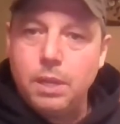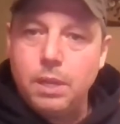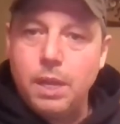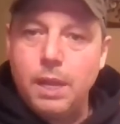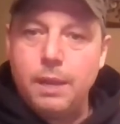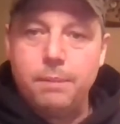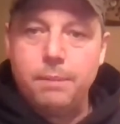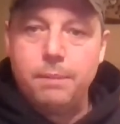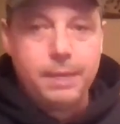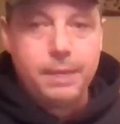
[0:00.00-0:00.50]

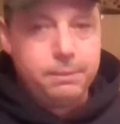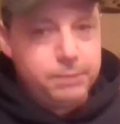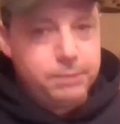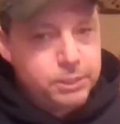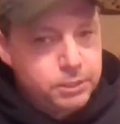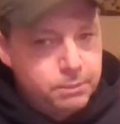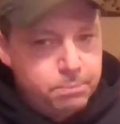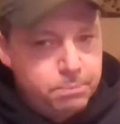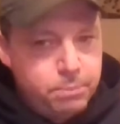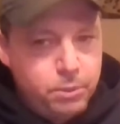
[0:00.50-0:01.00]
maybe
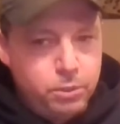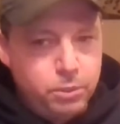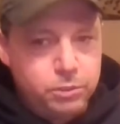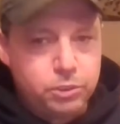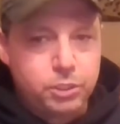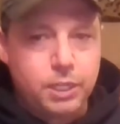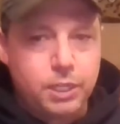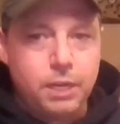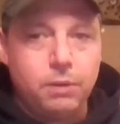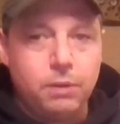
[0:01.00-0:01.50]
some bull
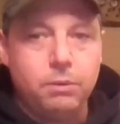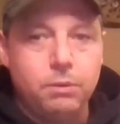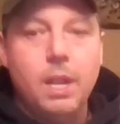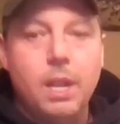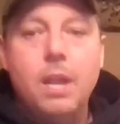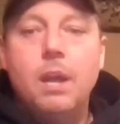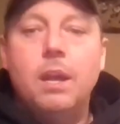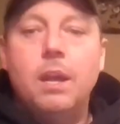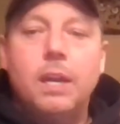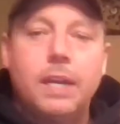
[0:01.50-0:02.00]
trout, a
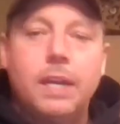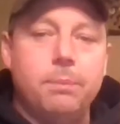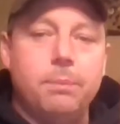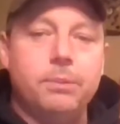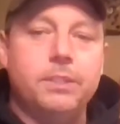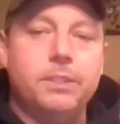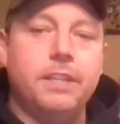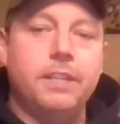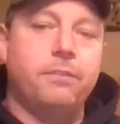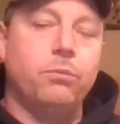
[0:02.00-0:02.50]
couple
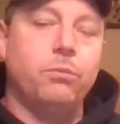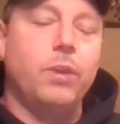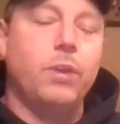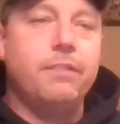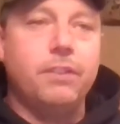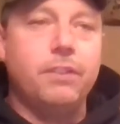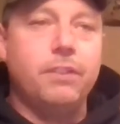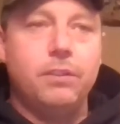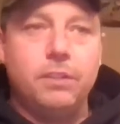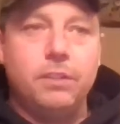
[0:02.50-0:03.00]
different. We
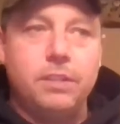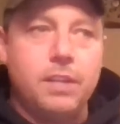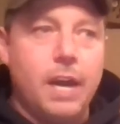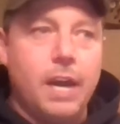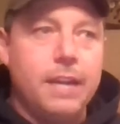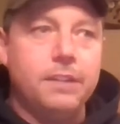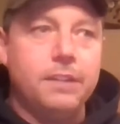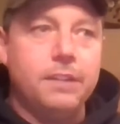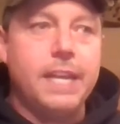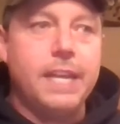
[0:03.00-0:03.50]
haven't
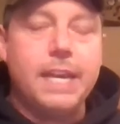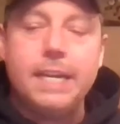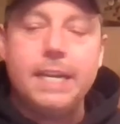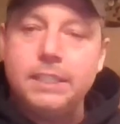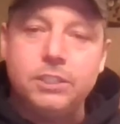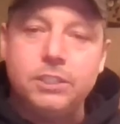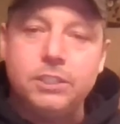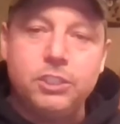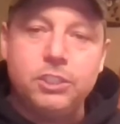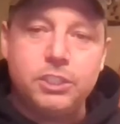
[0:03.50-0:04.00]
dialed that
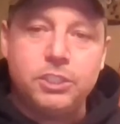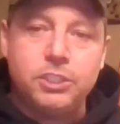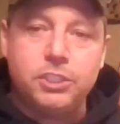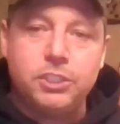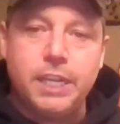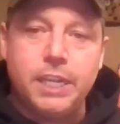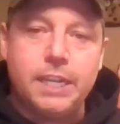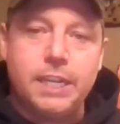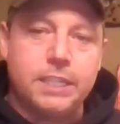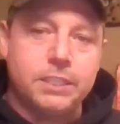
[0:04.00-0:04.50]
in just
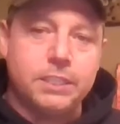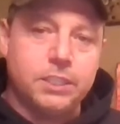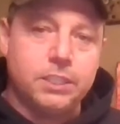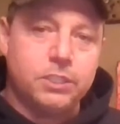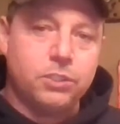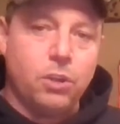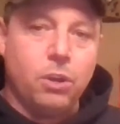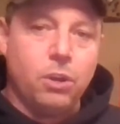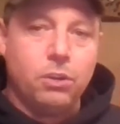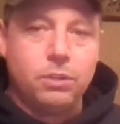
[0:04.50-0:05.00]
yet because it's
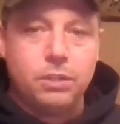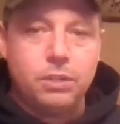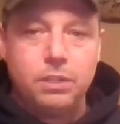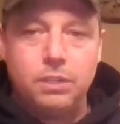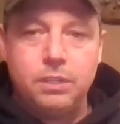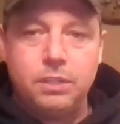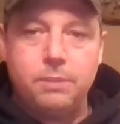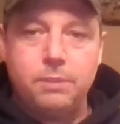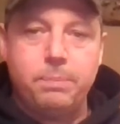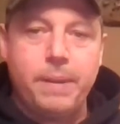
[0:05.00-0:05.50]
all going to
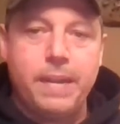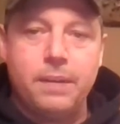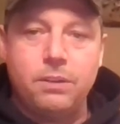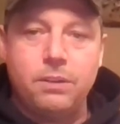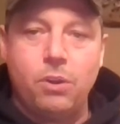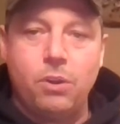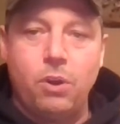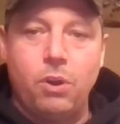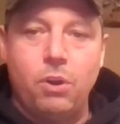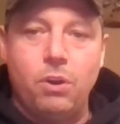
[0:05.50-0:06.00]
depend
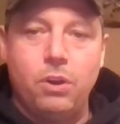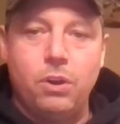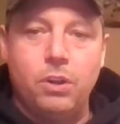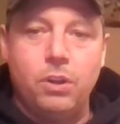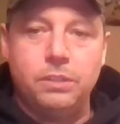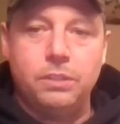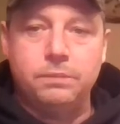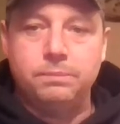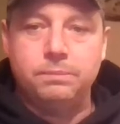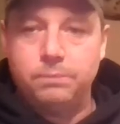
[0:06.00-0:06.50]

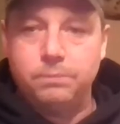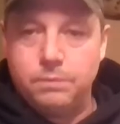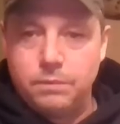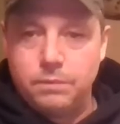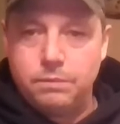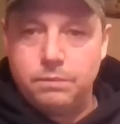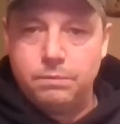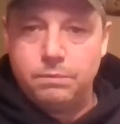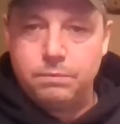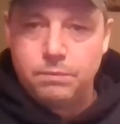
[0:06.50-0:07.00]
on
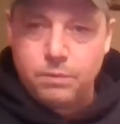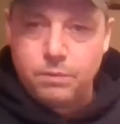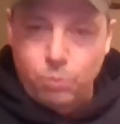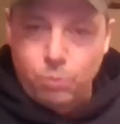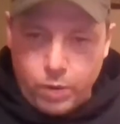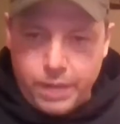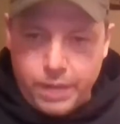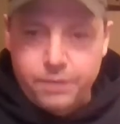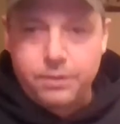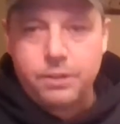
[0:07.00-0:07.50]

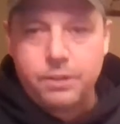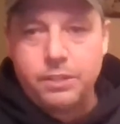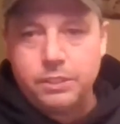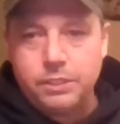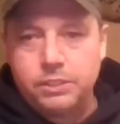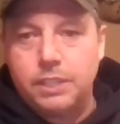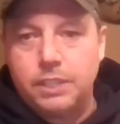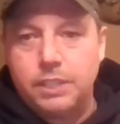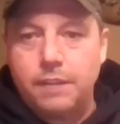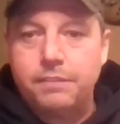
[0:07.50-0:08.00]
weather and
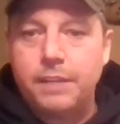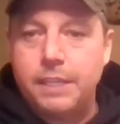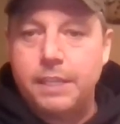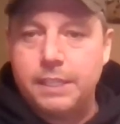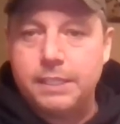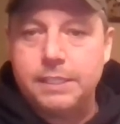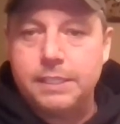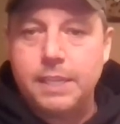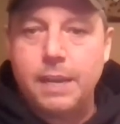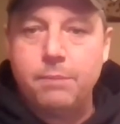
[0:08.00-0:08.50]
stuff by the
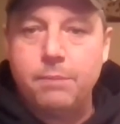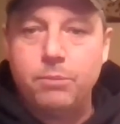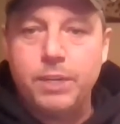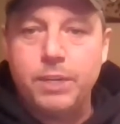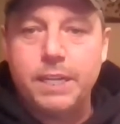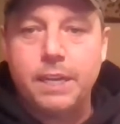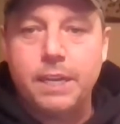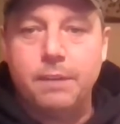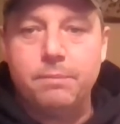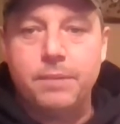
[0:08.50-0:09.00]
time we
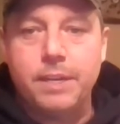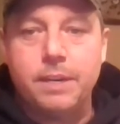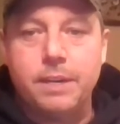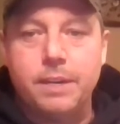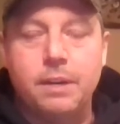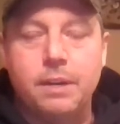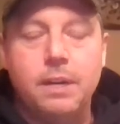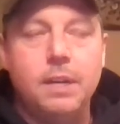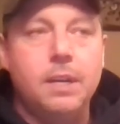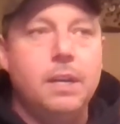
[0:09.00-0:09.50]
come
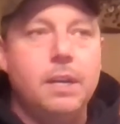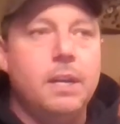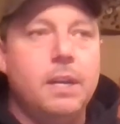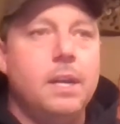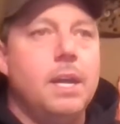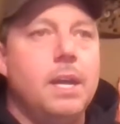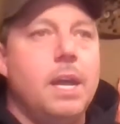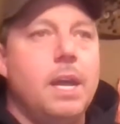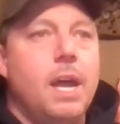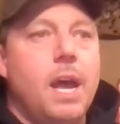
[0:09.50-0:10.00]
there.
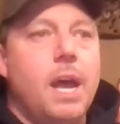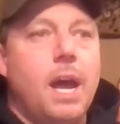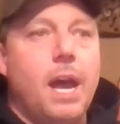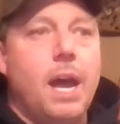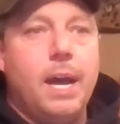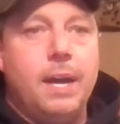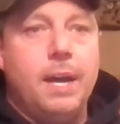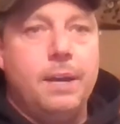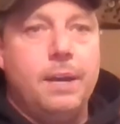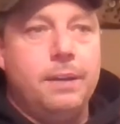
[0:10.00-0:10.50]

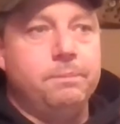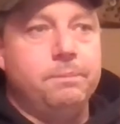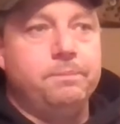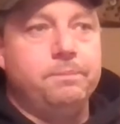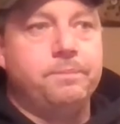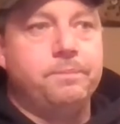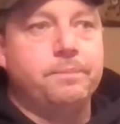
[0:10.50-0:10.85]
But